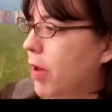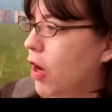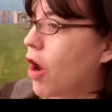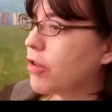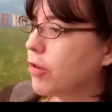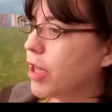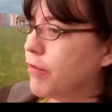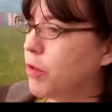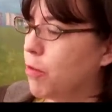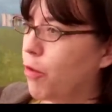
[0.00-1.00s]
But it also
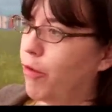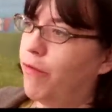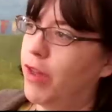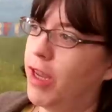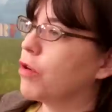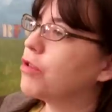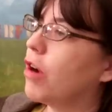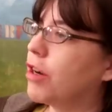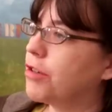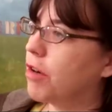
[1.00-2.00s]
gives you more of the
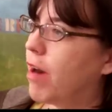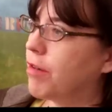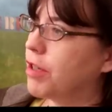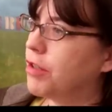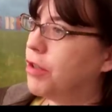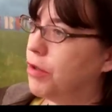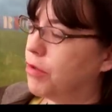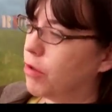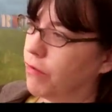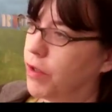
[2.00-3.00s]
structure around it
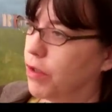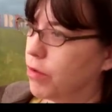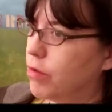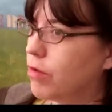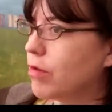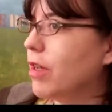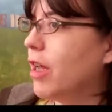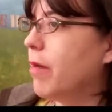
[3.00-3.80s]
too, so it feels